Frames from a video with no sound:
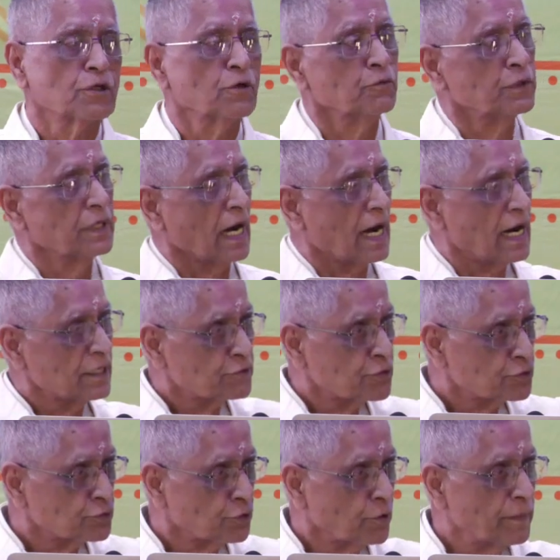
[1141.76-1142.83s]
So we ask
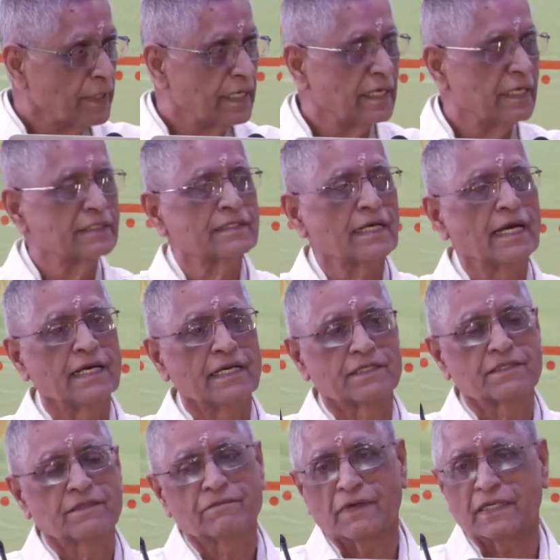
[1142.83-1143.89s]
so many desires
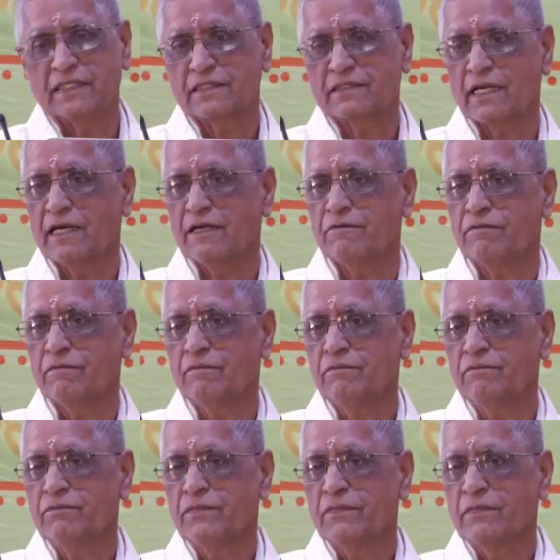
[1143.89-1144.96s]
for this life,
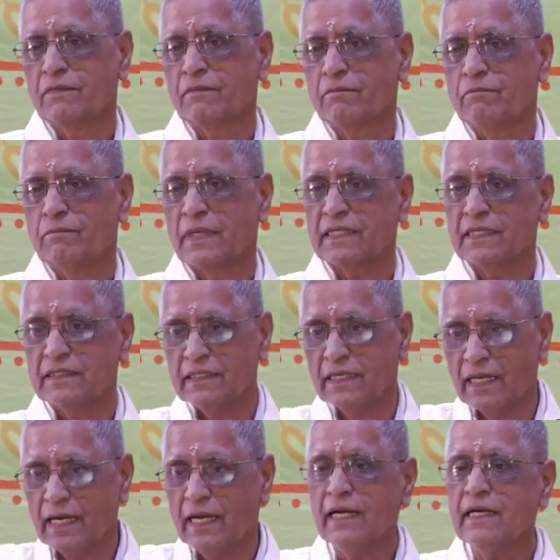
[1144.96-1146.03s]
but at the
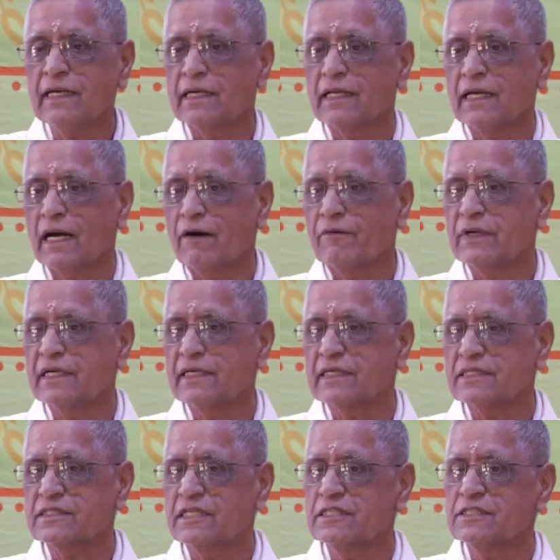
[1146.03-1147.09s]
end, our
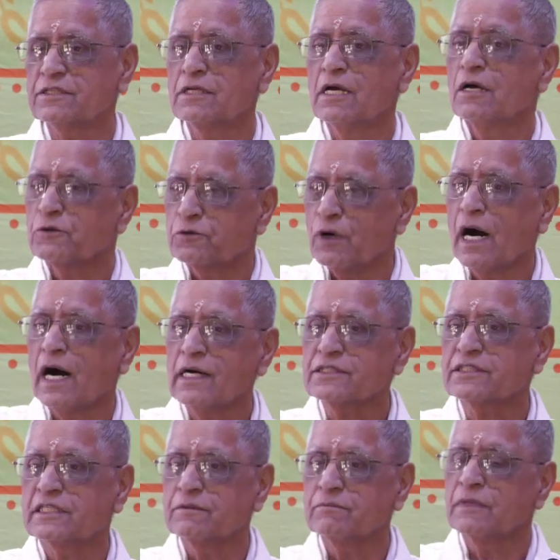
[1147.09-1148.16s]
interest is to
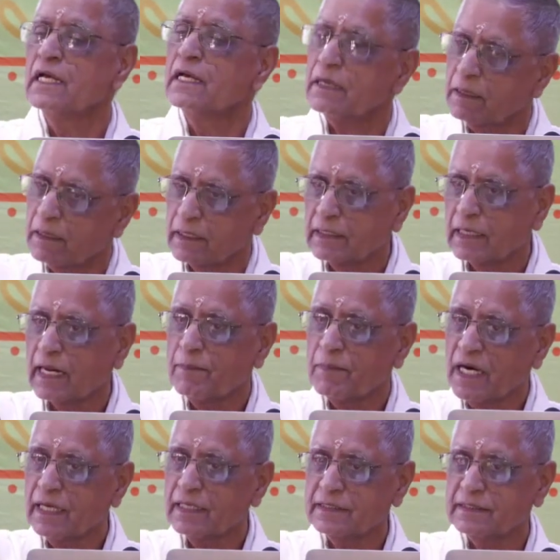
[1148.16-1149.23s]
ask him,
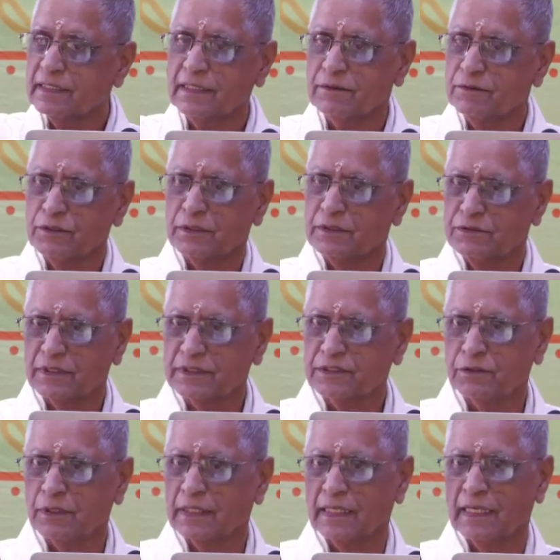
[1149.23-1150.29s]
Rama, you just
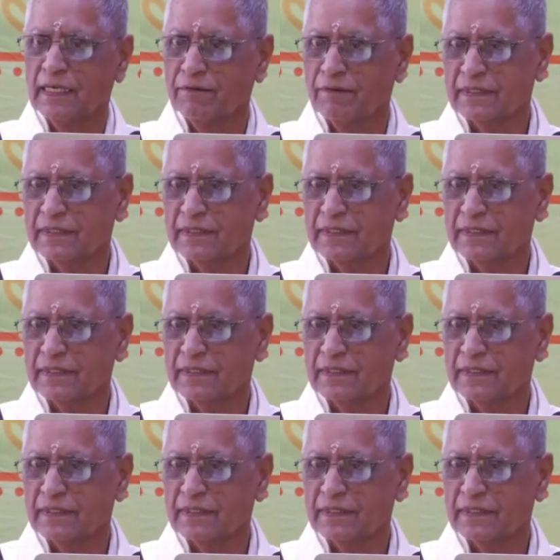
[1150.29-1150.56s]
don't